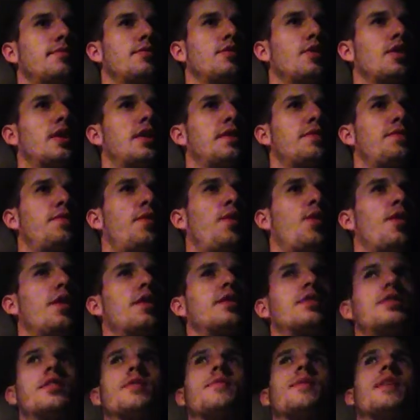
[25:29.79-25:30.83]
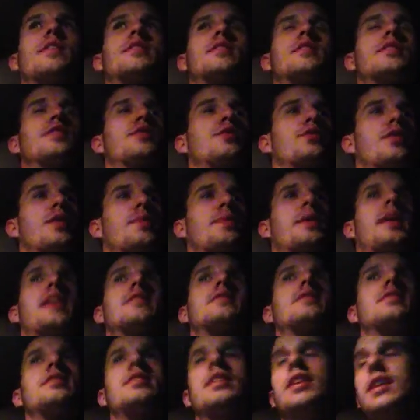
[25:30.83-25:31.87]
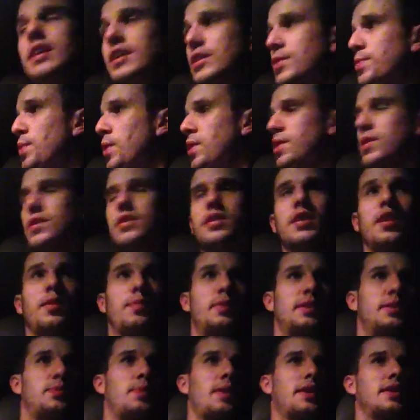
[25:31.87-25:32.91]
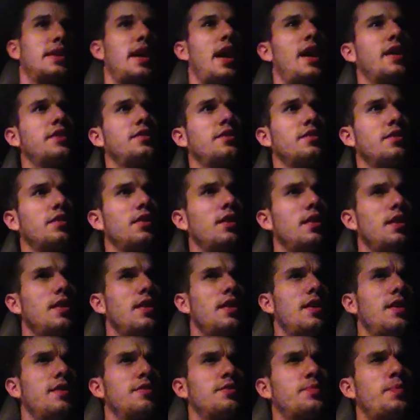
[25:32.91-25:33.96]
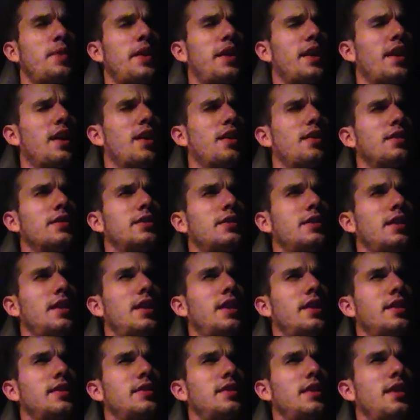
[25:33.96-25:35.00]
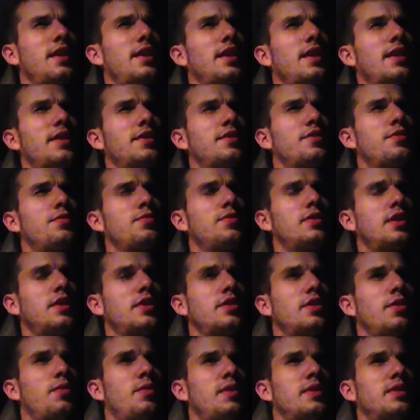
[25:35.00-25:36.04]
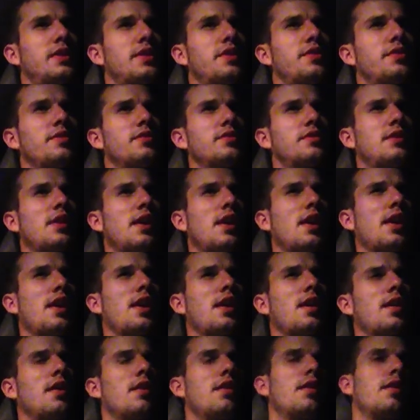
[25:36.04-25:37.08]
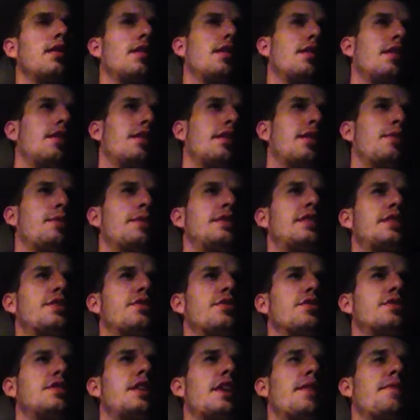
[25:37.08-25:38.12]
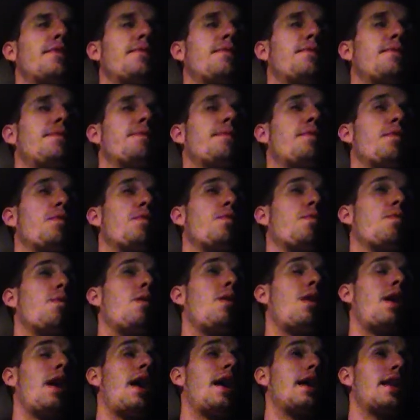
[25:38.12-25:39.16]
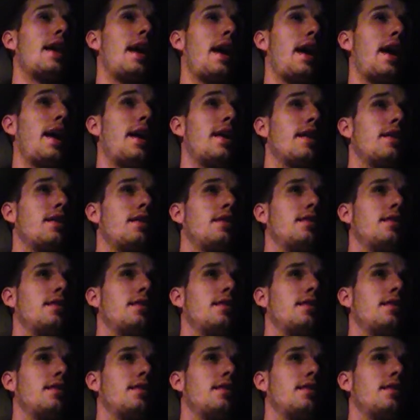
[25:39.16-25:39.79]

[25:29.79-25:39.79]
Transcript: looking forward to the rest of the trip. Kansas City is going to be spectacular. Spending, let's see, today's Tuesday, so Wednesday, Thursday. I think Wednesday, Thursday, Friday.